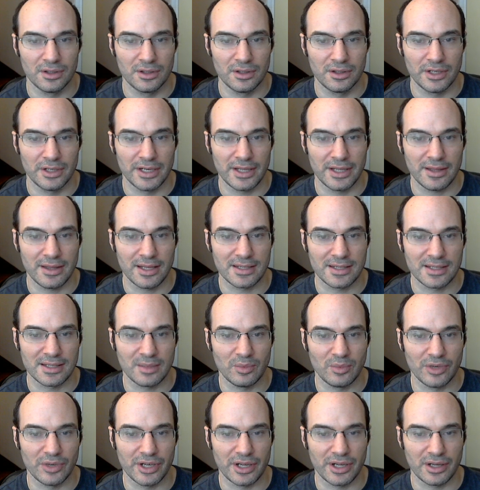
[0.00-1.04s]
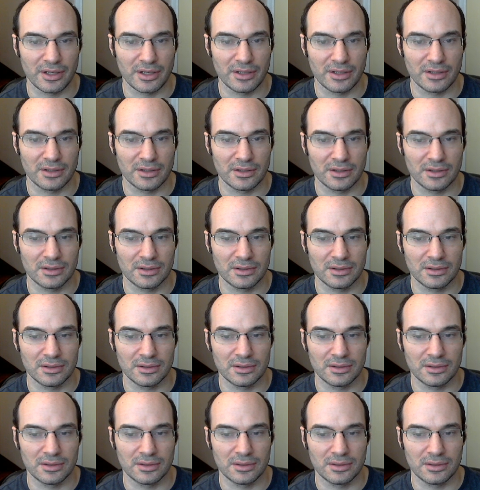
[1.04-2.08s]
And I think I'm winning.
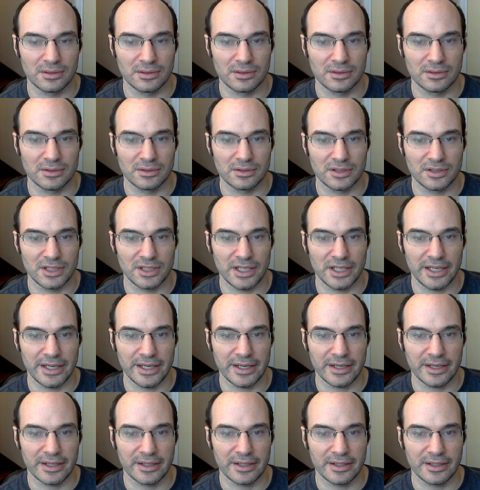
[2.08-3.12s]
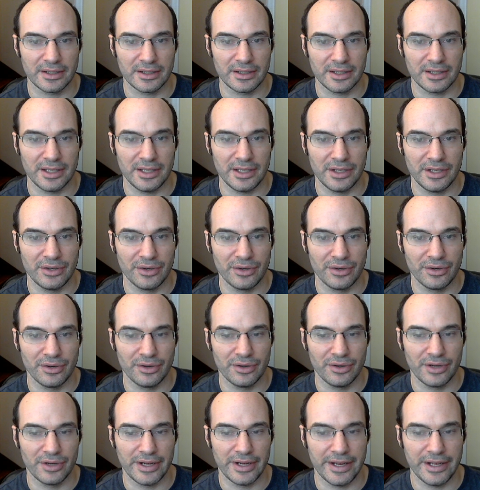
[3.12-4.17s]
Take
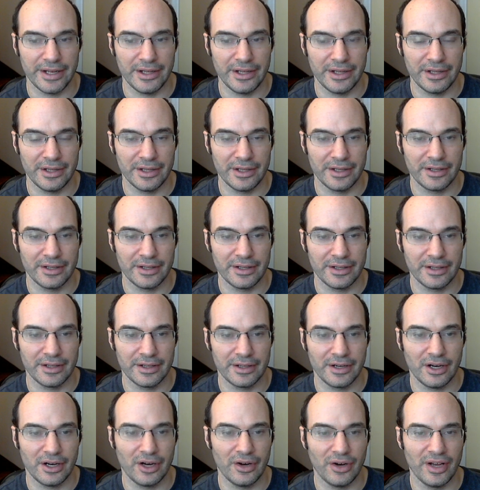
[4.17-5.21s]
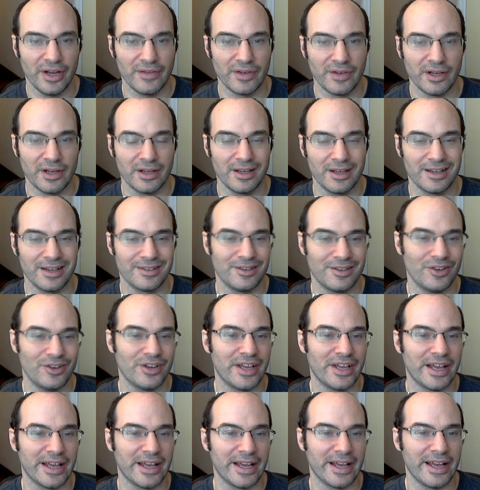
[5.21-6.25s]
here. And... Oh, I have a...
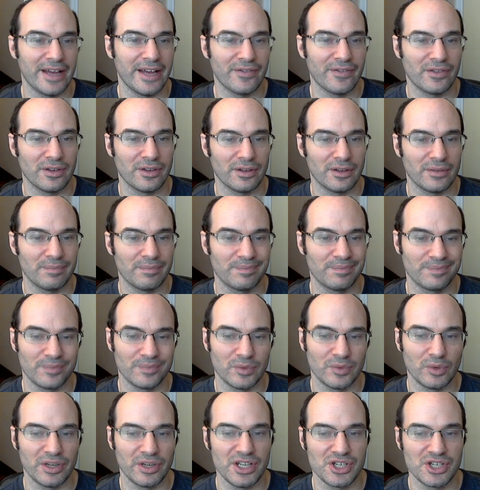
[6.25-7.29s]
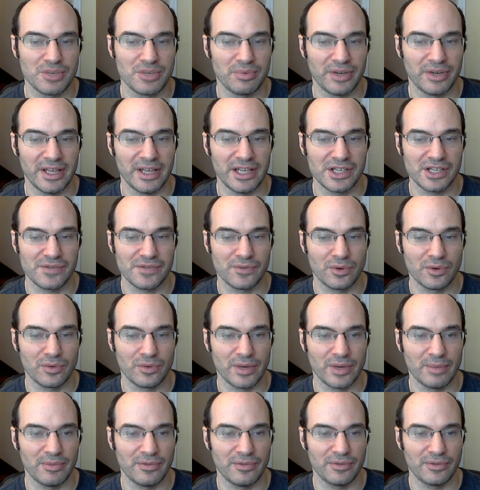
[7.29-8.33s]
Okay, I have to... Well, he should play h4 way
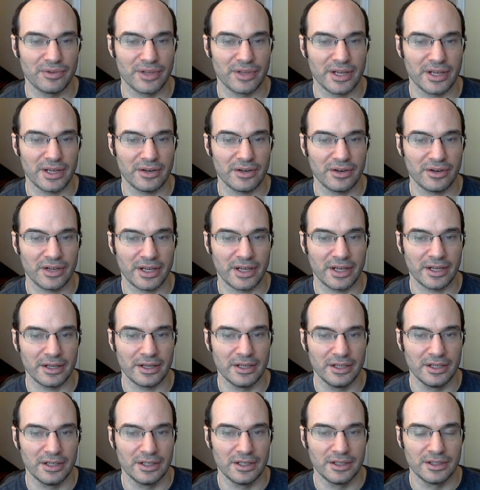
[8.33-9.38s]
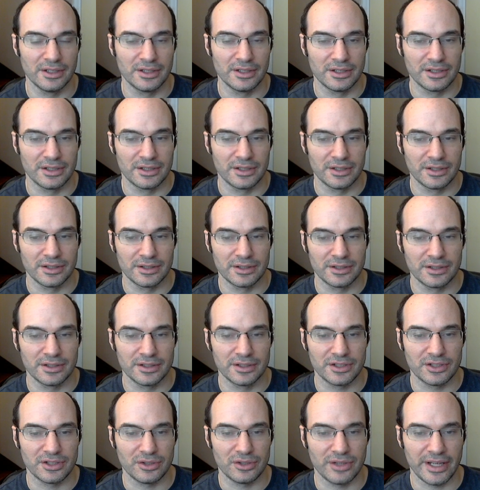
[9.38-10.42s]
before that. Okay.
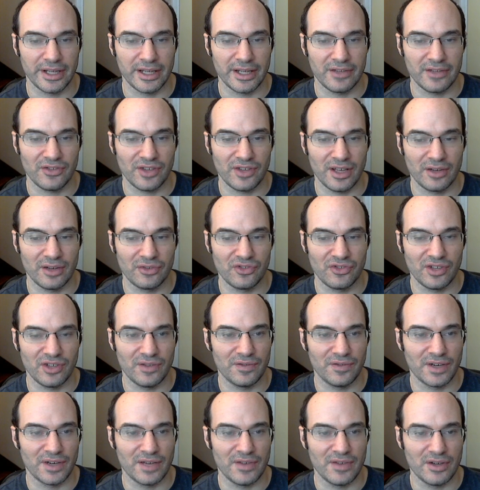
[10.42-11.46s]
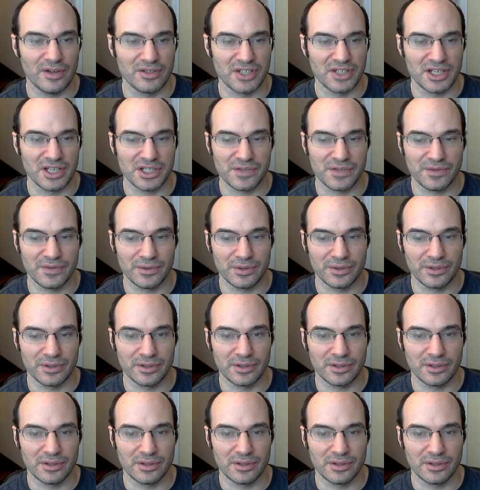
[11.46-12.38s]
So, like I say, I go c5, he goes h4.